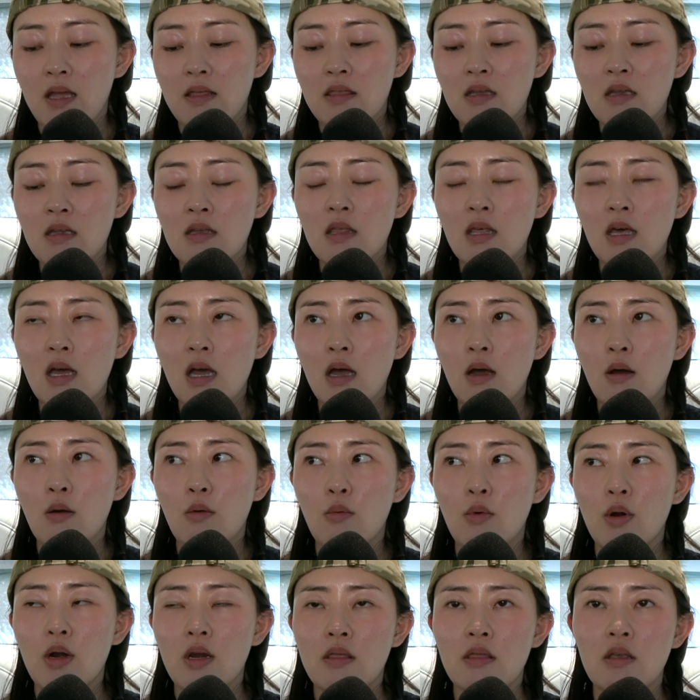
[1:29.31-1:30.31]
think that
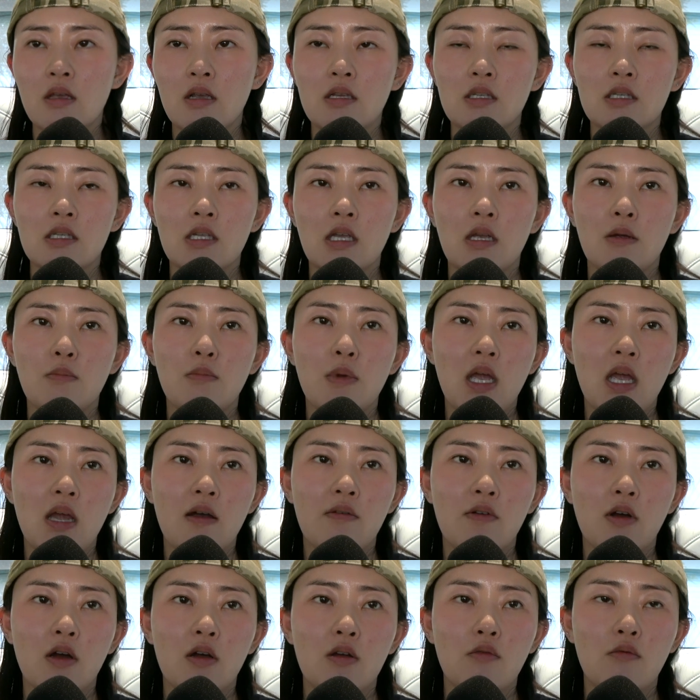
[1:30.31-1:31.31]
where things like may
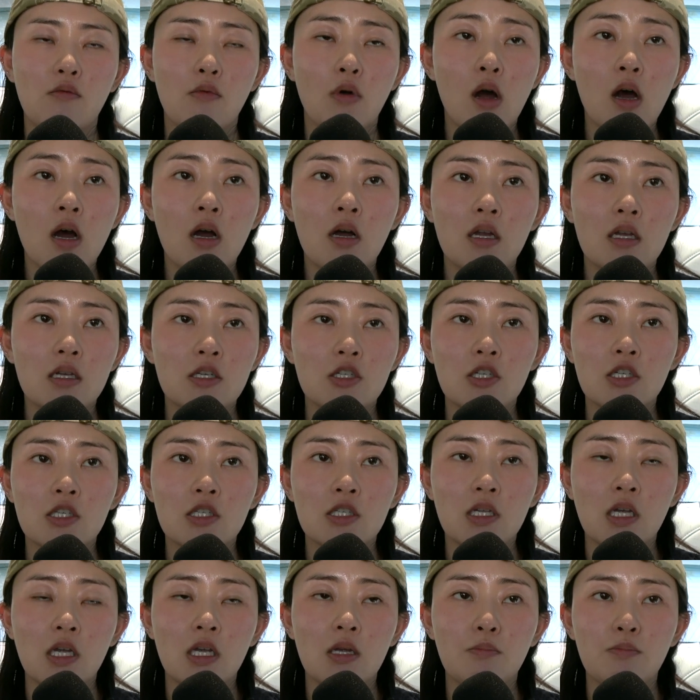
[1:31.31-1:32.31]
have gotten wrong is just
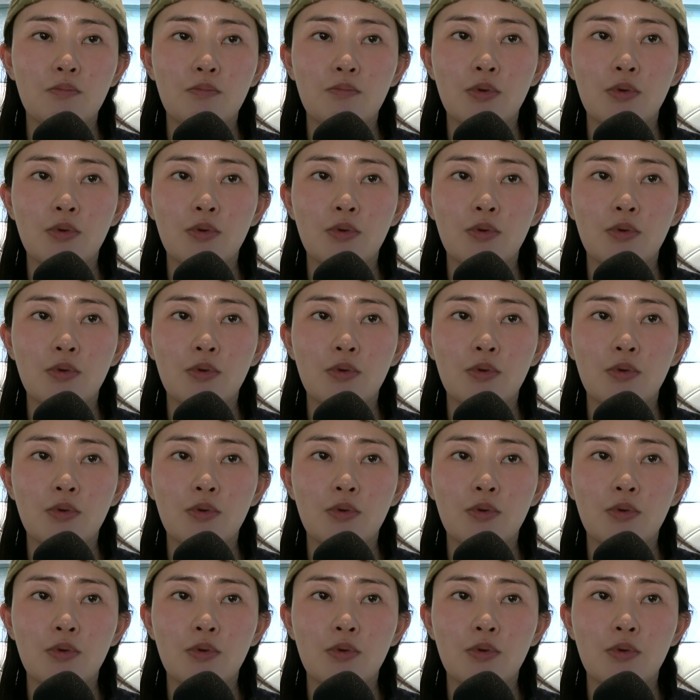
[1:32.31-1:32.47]
like